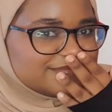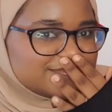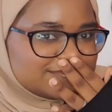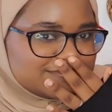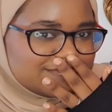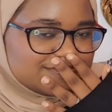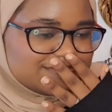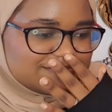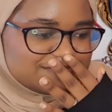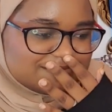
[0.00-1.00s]

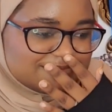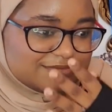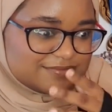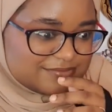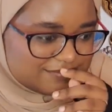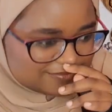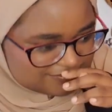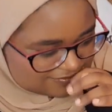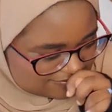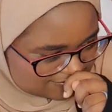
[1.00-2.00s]

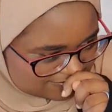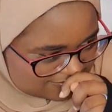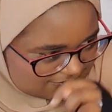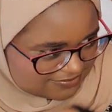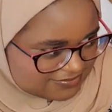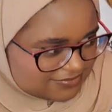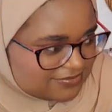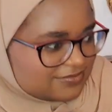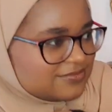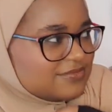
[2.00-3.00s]

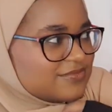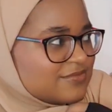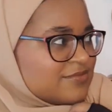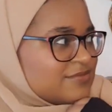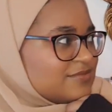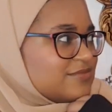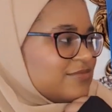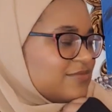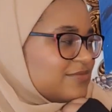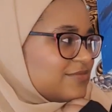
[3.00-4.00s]

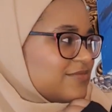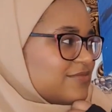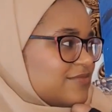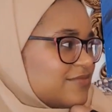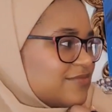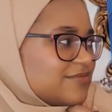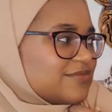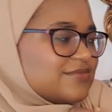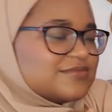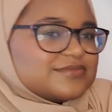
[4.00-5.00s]

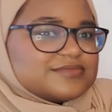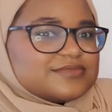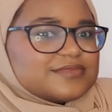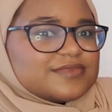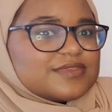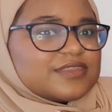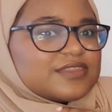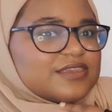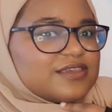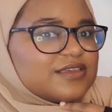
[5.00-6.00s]

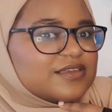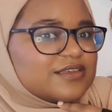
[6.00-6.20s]
No words are spoken by the person on screen.